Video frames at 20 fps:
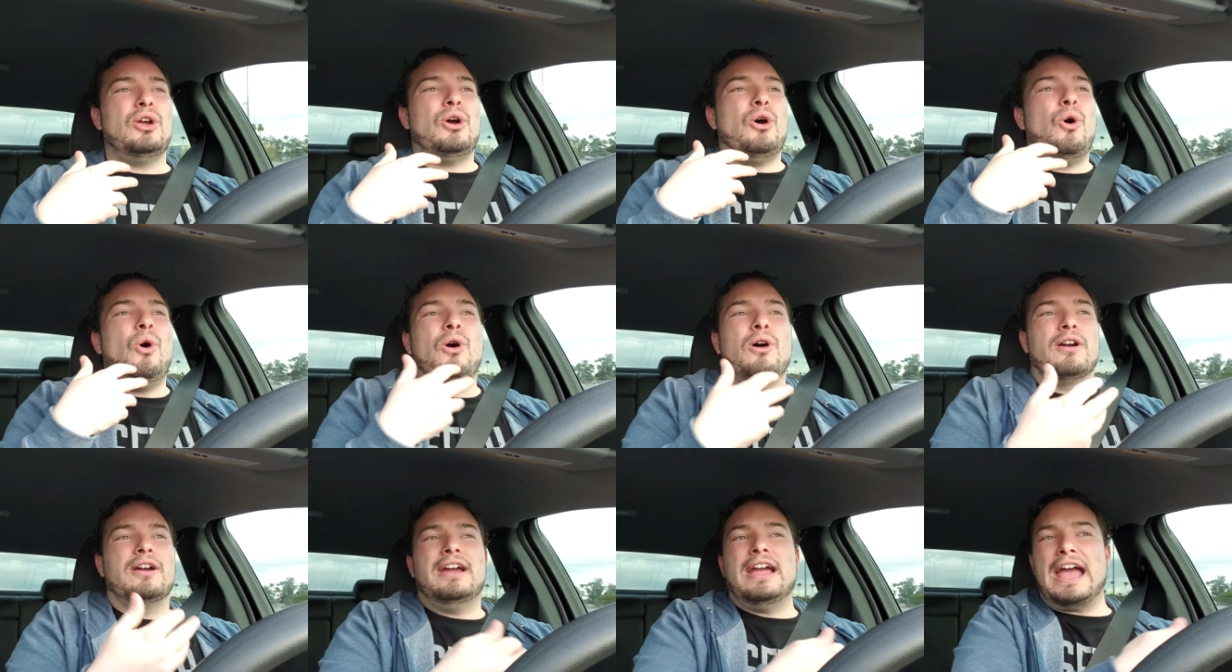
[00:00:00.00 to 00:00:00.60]

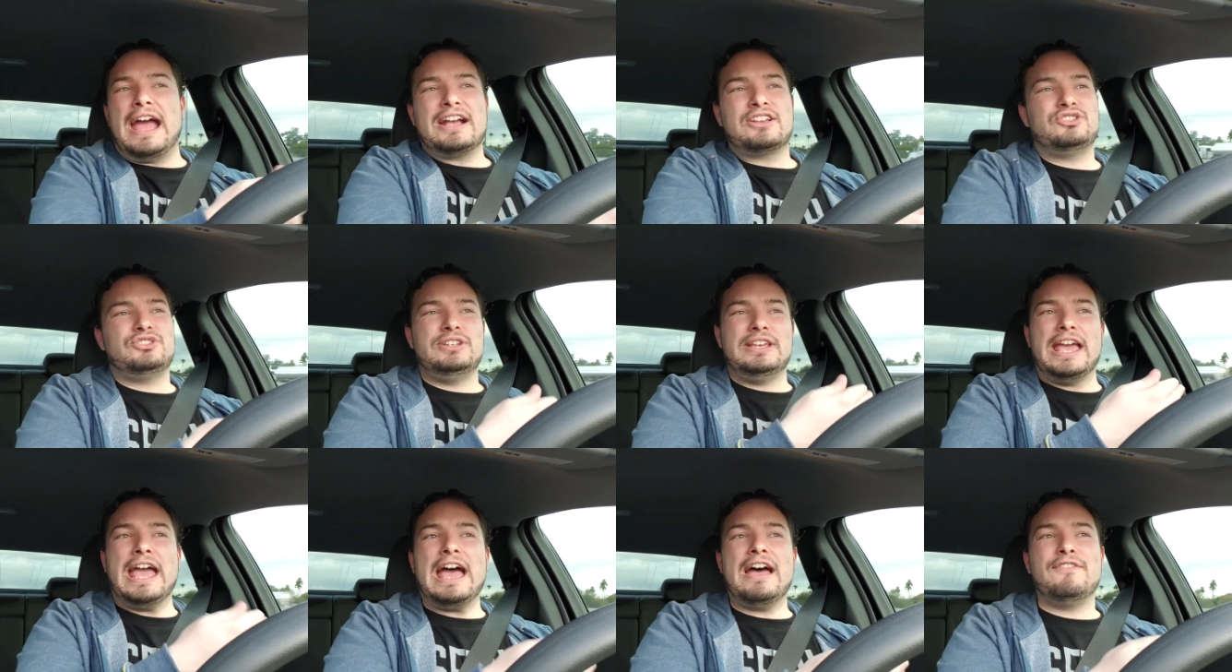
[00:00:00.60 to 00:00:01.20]
or
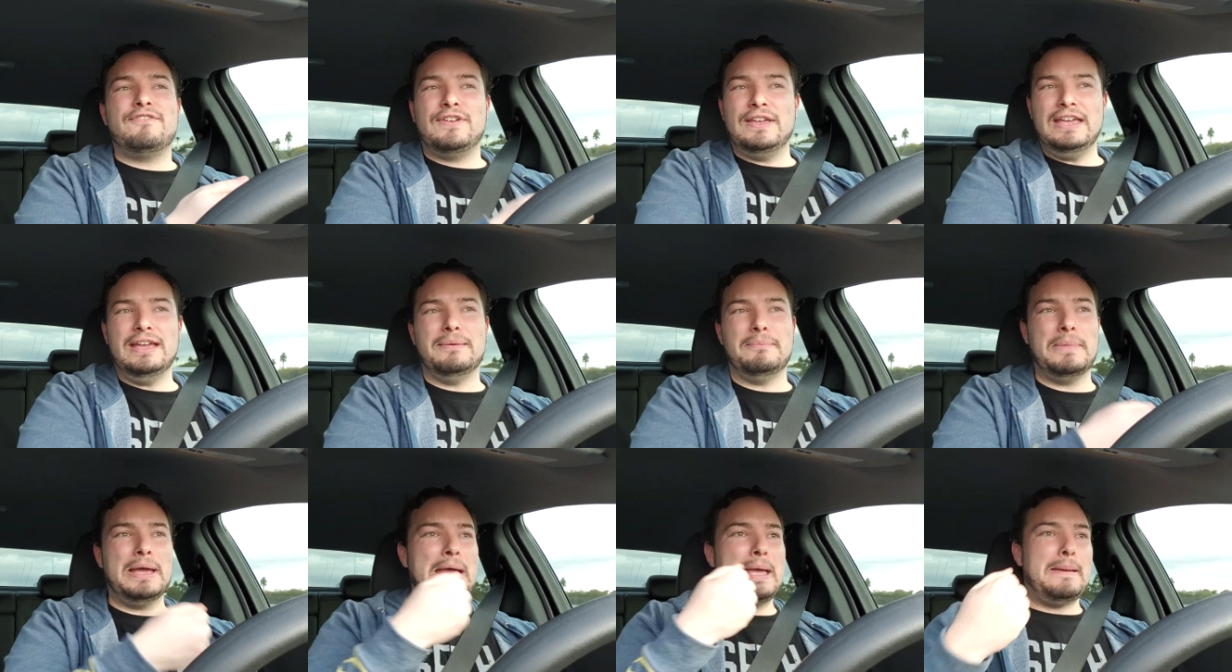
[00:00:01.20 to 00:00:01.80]
actually have
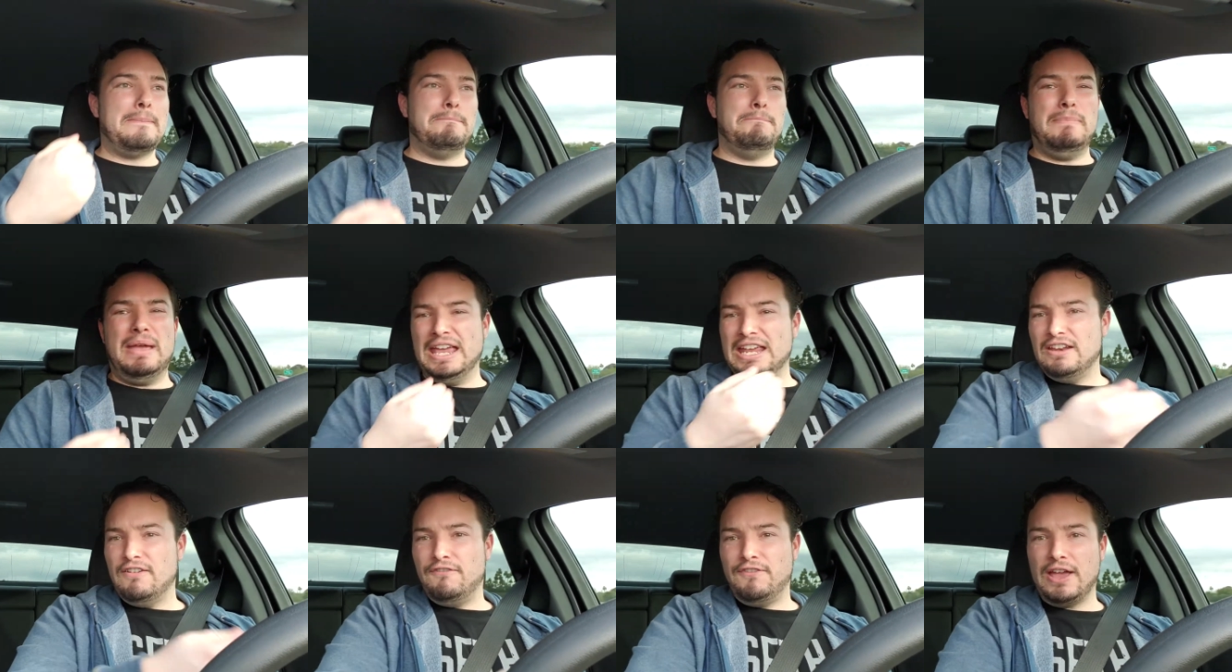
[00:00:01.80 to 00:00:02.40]
him
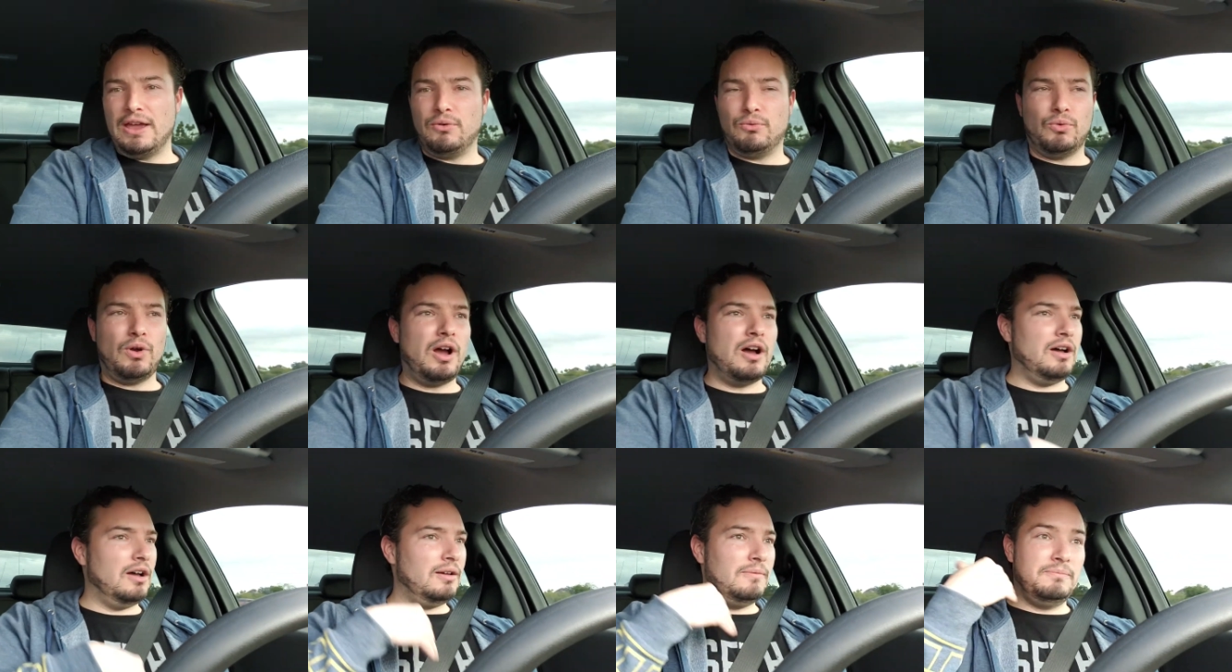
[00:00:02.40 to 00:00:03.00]
main event
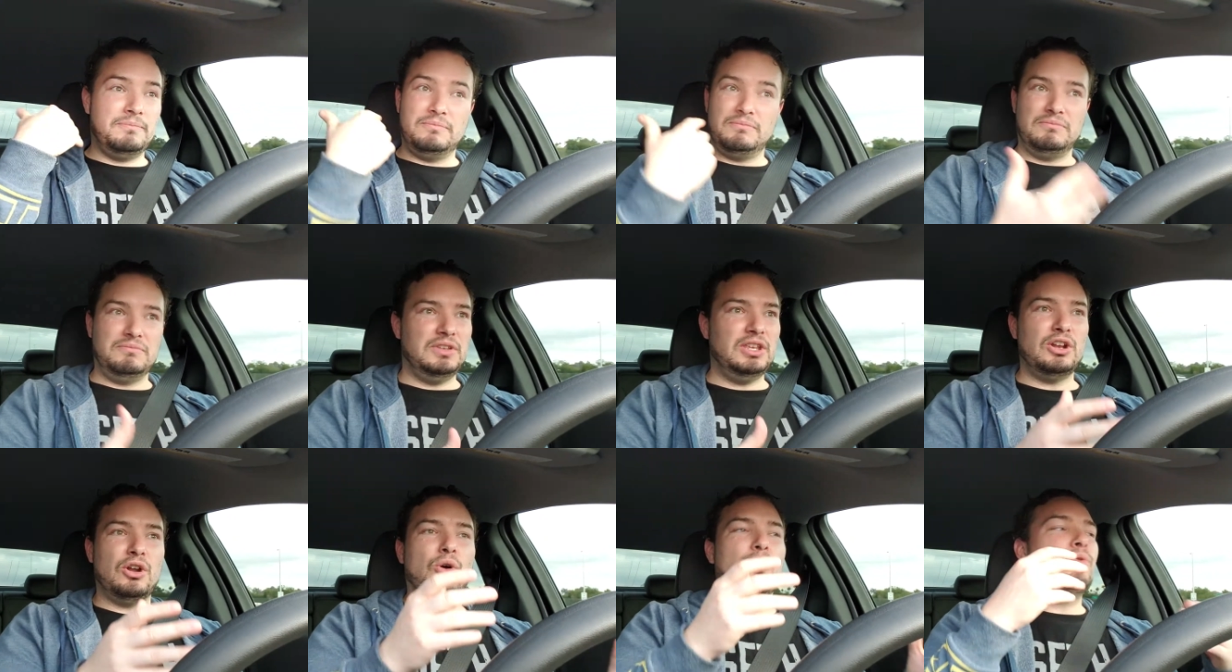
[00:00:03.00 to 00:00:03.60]
Raw.
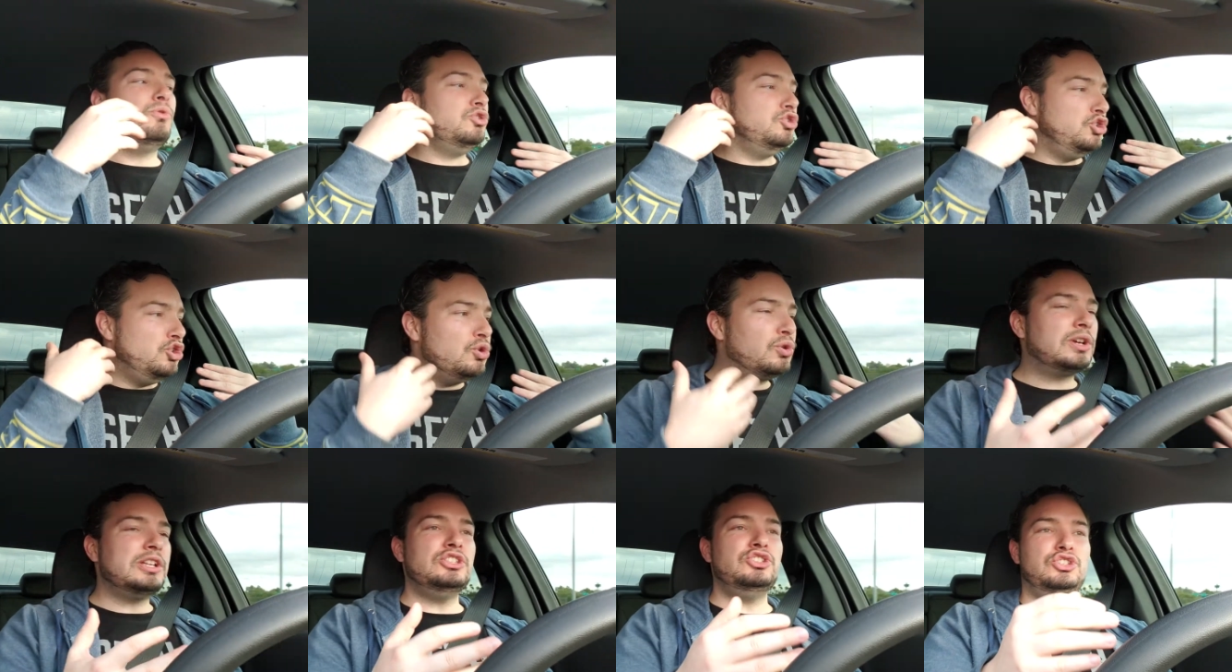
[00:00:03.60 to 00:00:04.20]

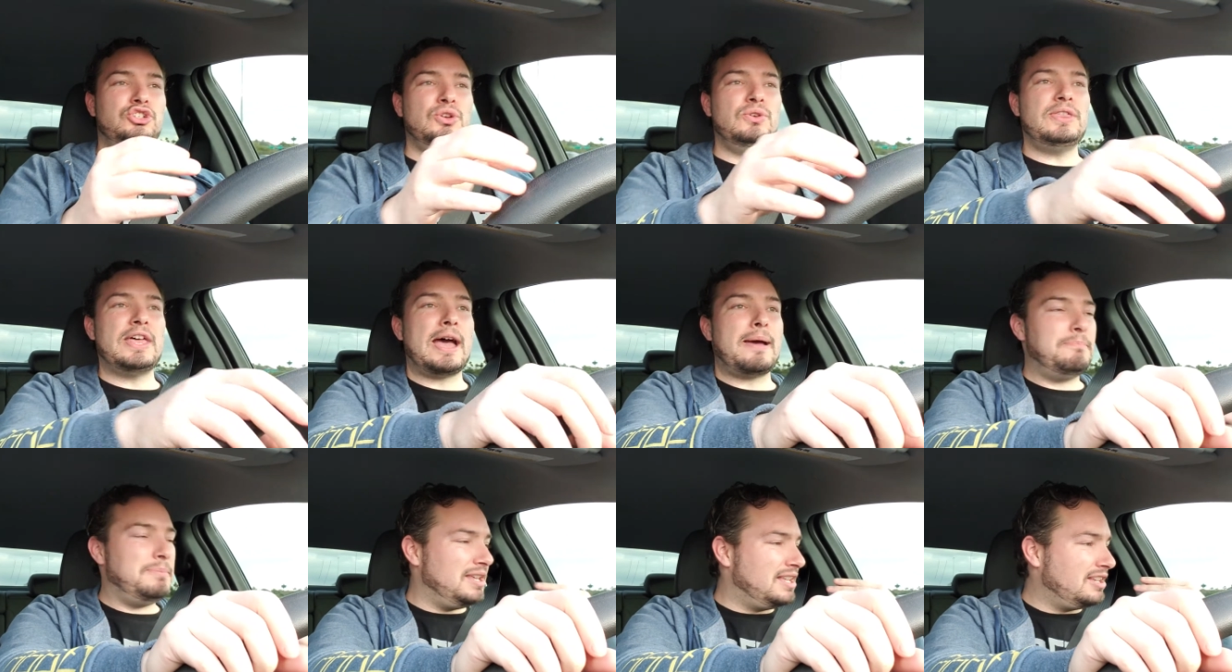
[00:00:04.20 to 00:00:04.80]
You can do
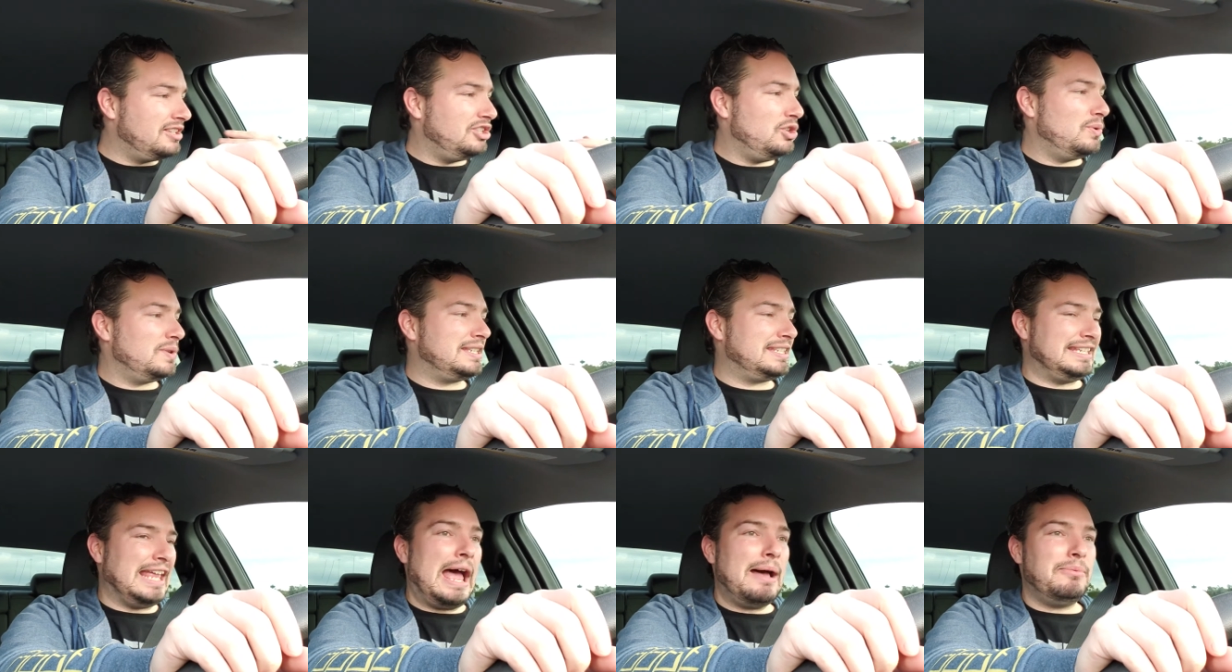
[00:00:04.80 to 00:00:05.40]
that because you
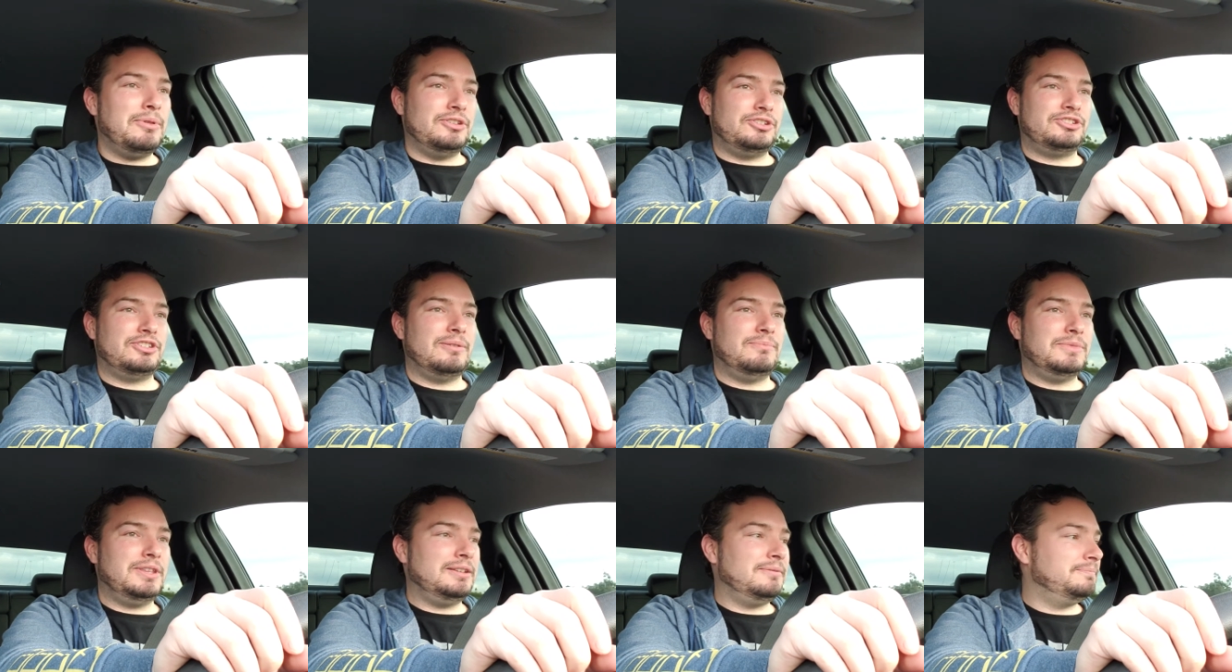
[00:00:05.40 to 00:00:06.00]
establish
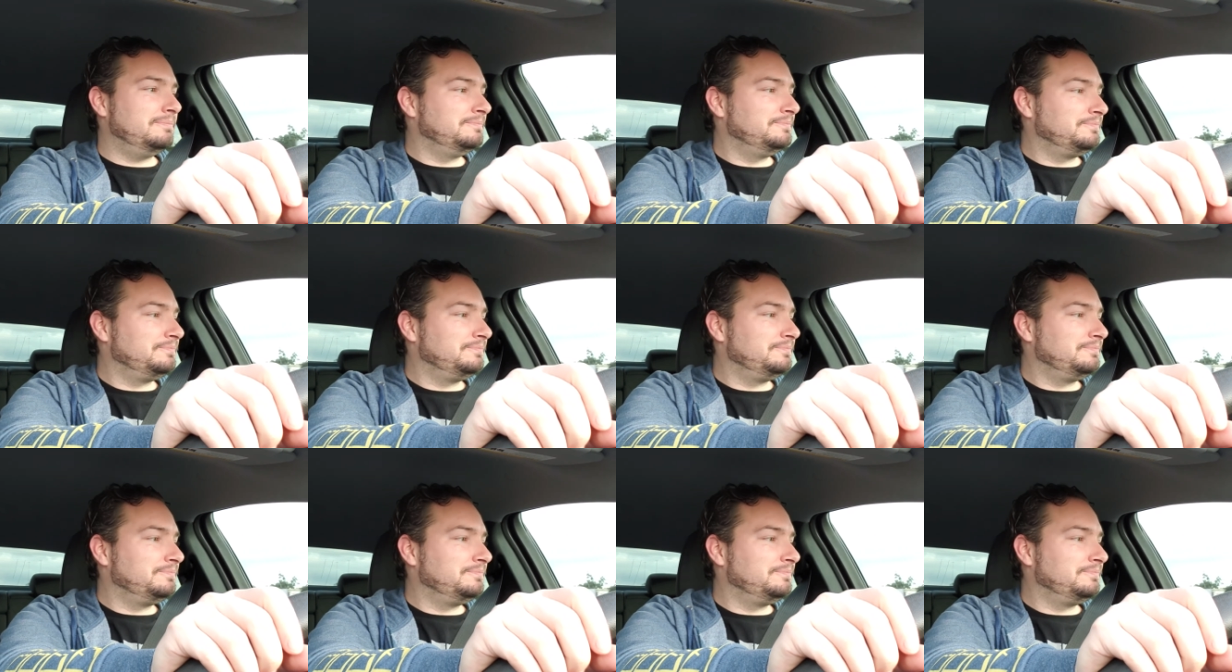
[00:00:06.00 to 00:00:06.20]
something.